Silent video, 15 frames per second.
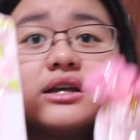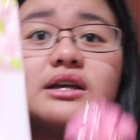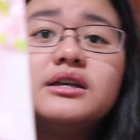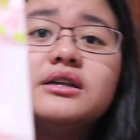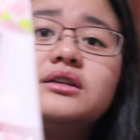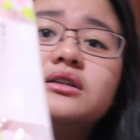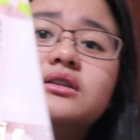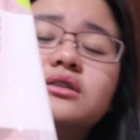
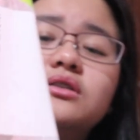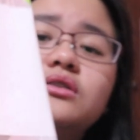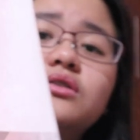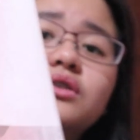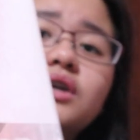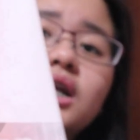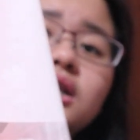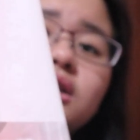And
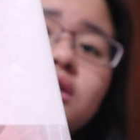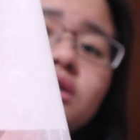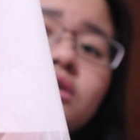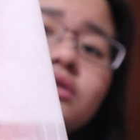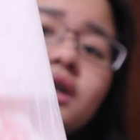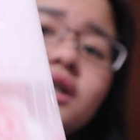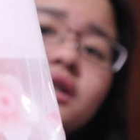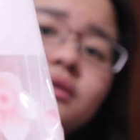look at
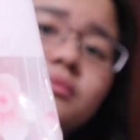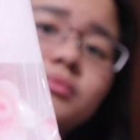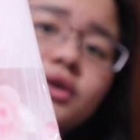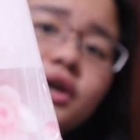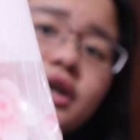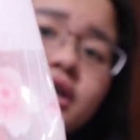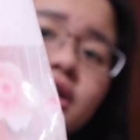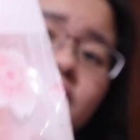them,
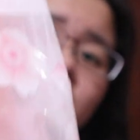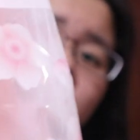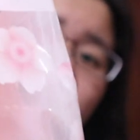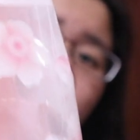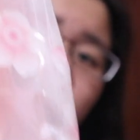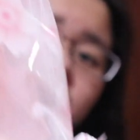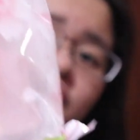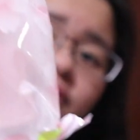okay?
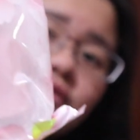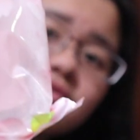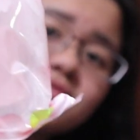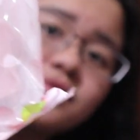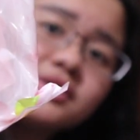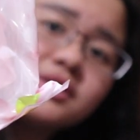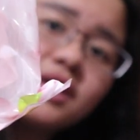Let's start from the